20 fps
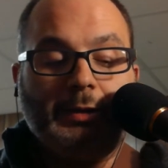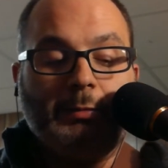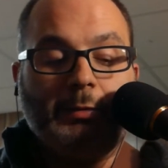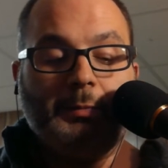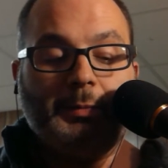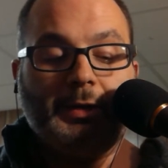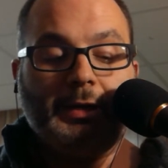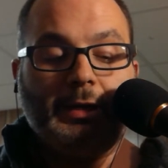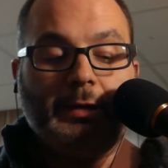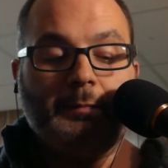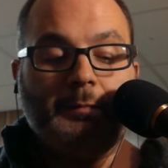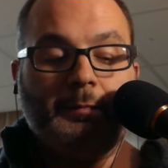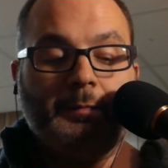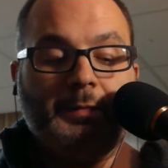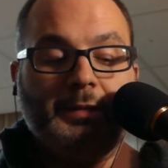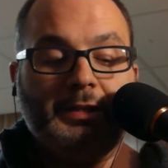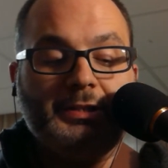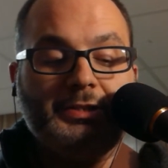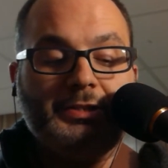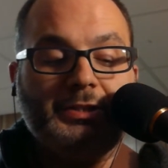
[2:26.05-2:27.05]
the treble
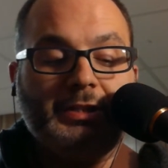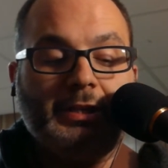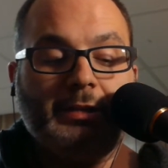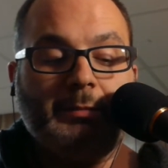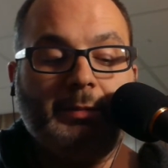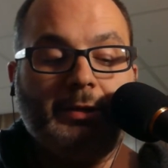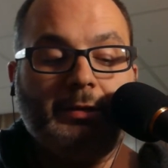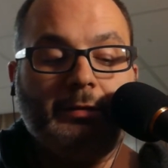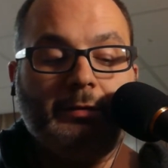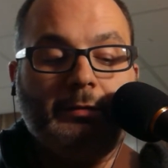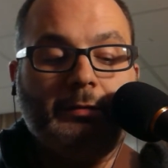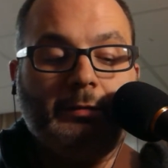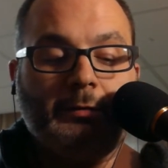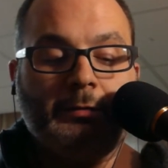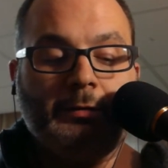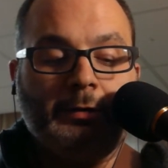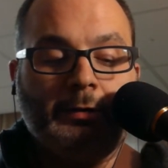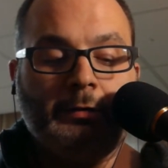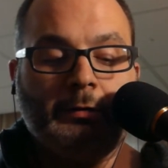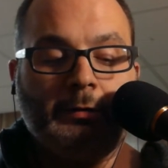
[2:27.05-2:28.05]
pickup. This is on the
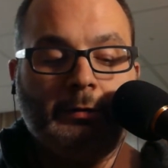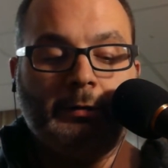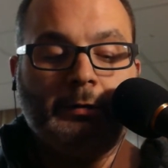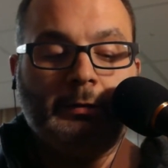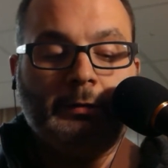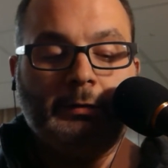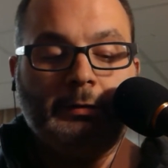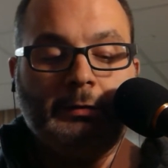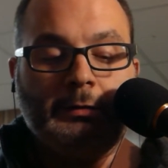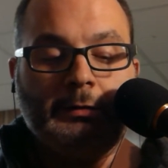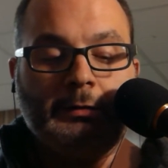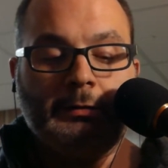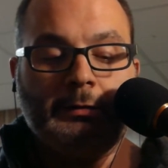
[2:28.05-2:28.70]
middle. And